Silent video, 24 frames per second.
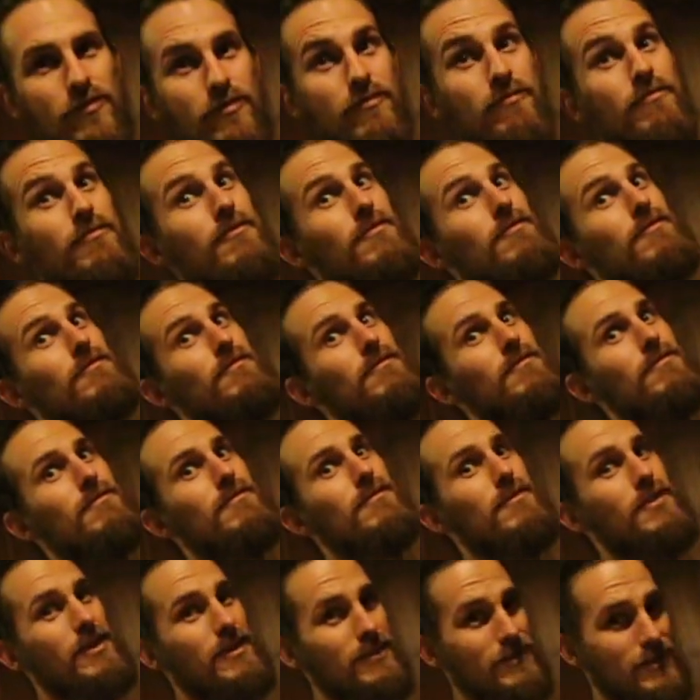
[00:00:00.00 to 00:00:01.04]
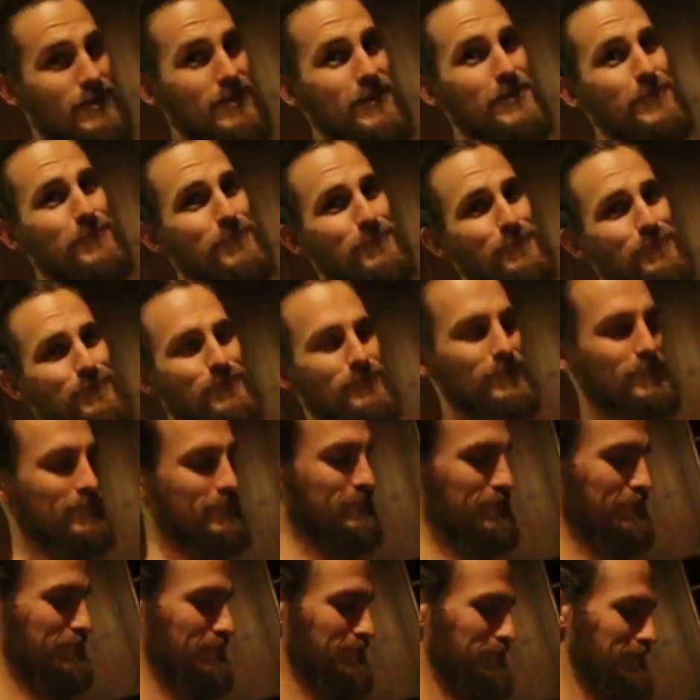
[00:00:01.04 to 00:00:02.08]
That's interesting. Isn't it? Because
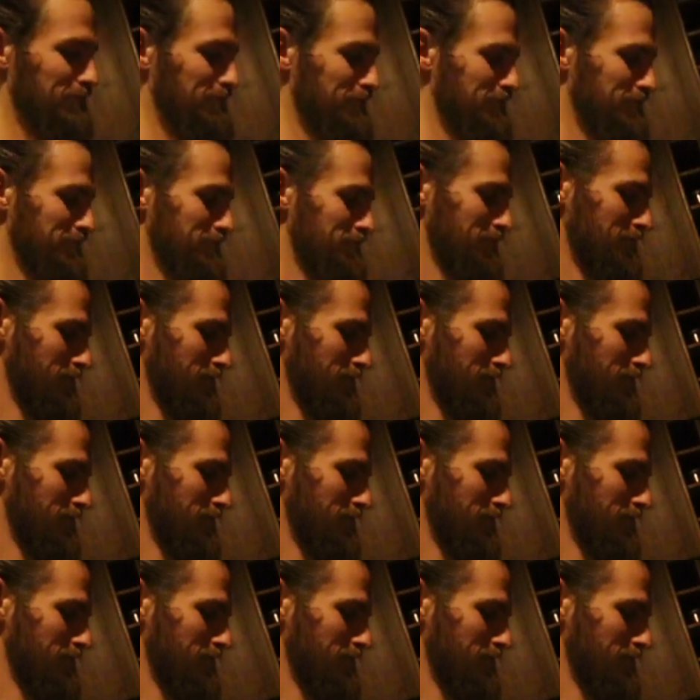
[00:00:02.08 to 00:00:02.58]
it's got so much